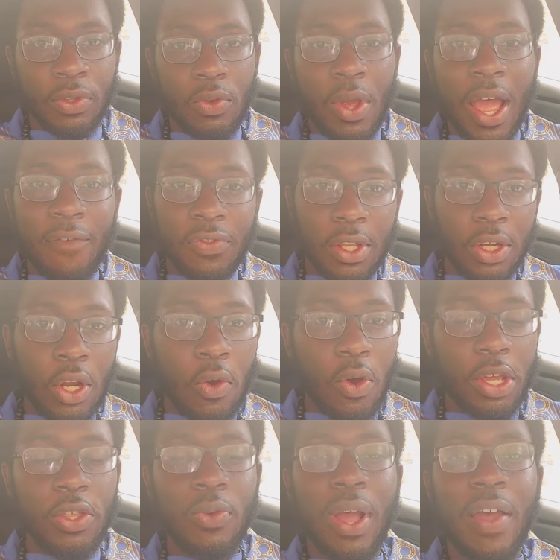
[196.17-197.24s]
You have to know
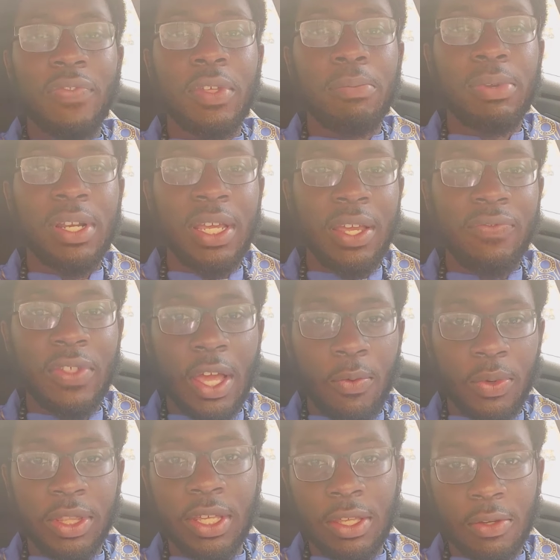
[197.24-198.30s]
and you have to believe that
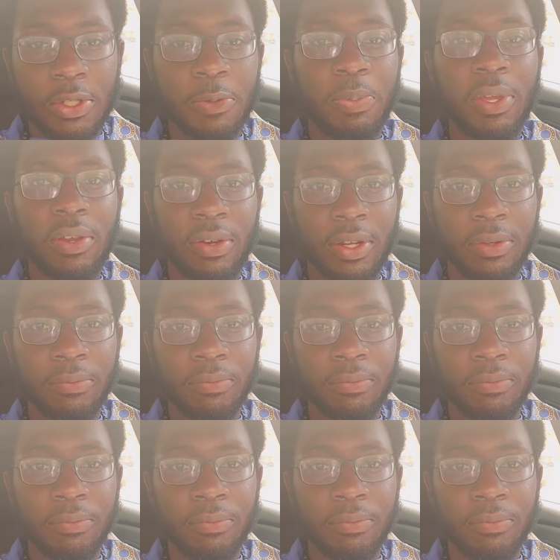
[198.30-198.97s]
within your spirit,